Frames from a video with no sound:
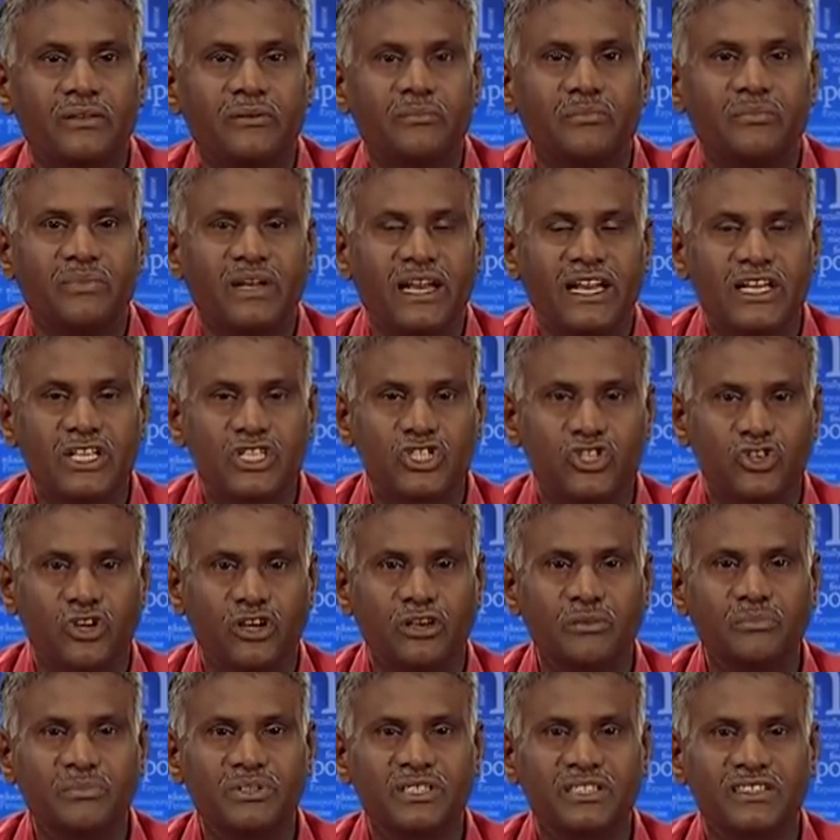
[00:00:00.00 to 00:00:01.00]

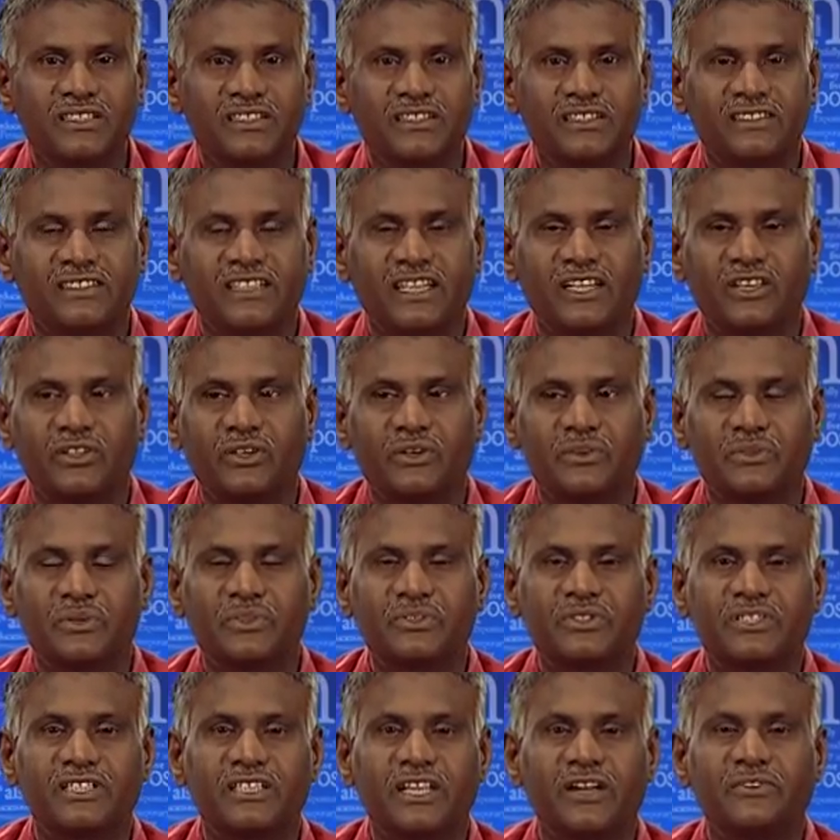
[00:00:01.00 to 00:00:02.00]
Brainstormed, then you have
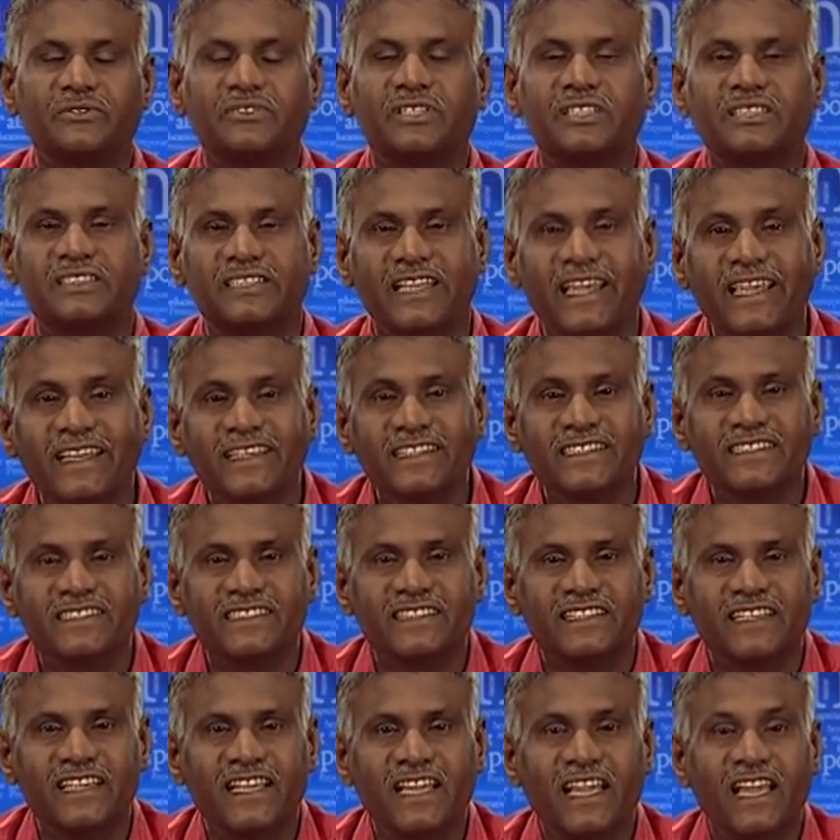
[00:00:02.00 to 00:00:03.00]
noted down the things.
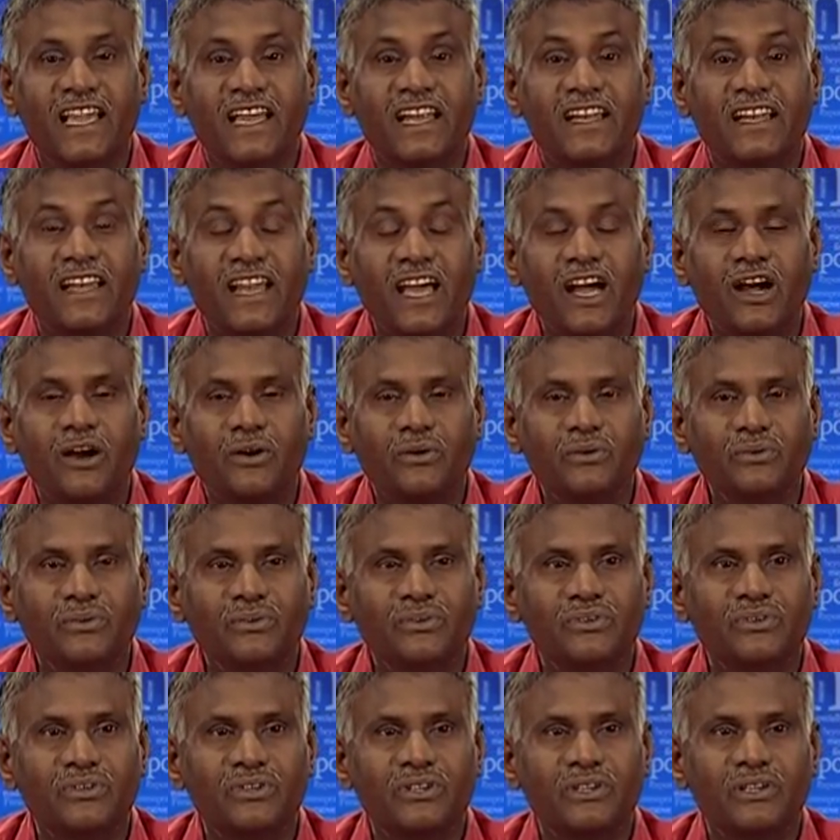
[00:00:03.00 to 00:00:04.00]
Now,
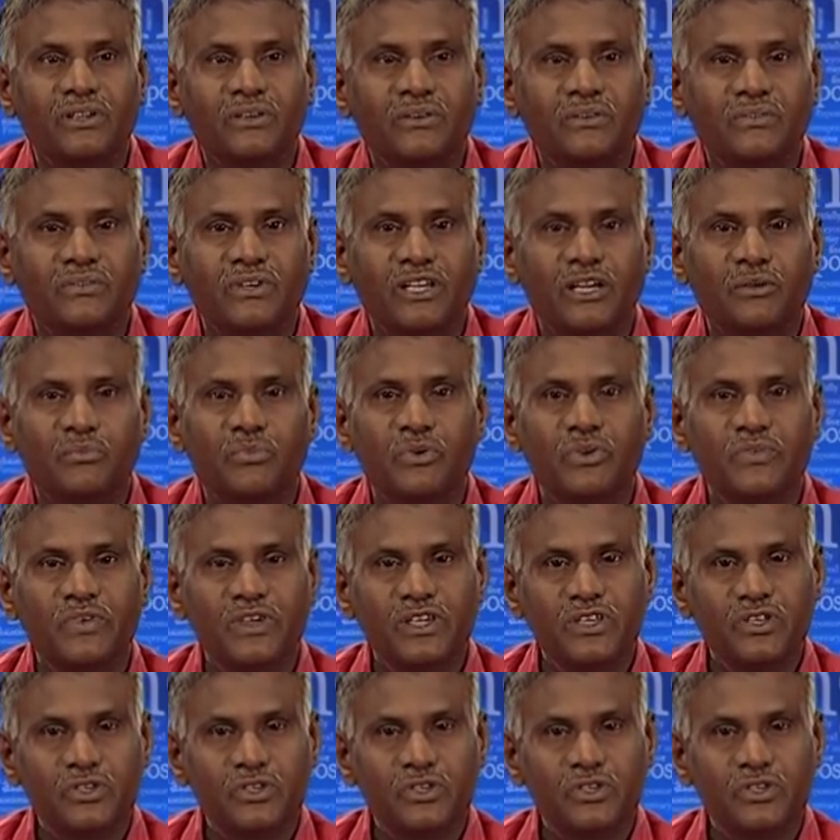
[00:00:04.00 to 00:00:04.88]
we are moving